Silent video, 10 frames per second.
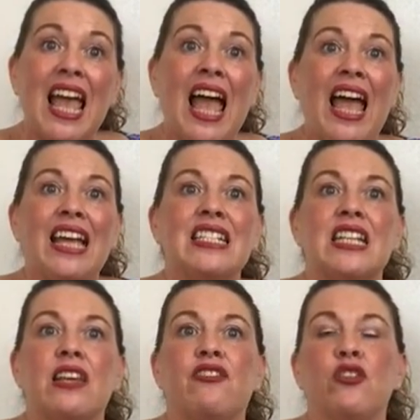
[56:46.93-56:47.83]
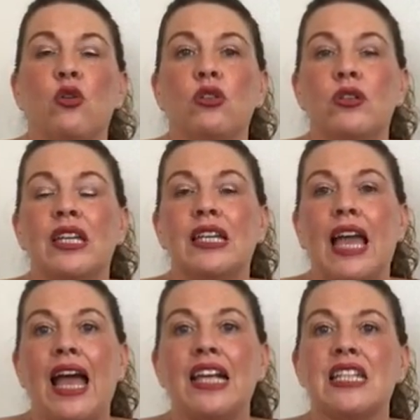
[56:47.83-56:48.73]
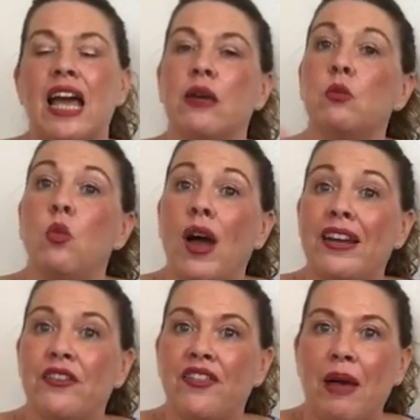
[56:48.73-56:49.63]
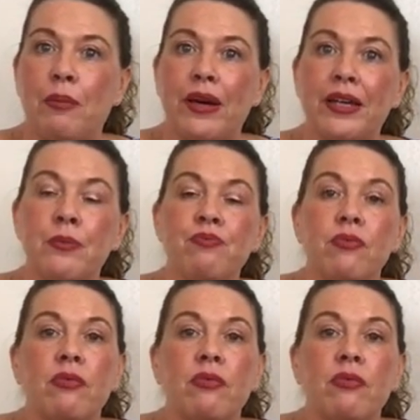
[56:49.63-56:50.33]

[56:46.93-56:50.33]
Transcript: And if you're looking at a wider fabric,